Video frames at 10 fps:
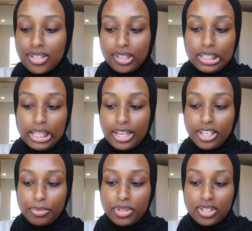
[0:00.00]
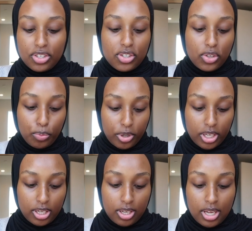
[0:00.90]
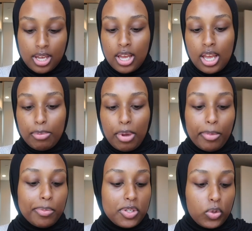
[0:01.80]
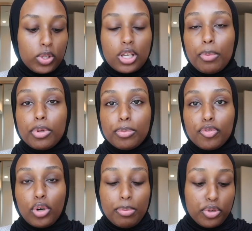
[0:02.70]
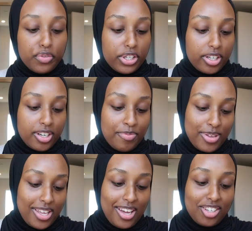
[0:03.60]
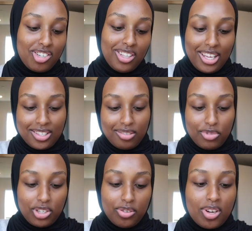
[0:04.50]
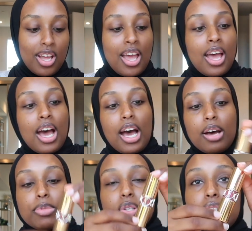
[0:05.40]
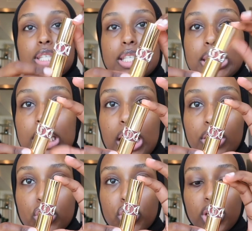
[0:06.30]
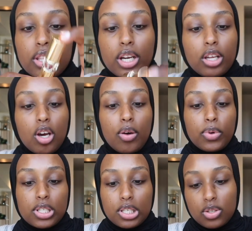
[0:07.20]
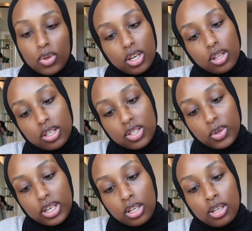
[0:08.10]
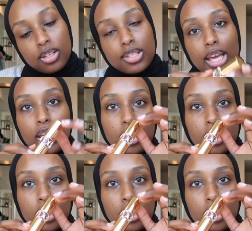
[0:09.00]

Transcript: basically lined up because they're just so pretty. And my mom stole a couple before I moved here because she likes them too. So this is the other shade that I got. What is this one? This one is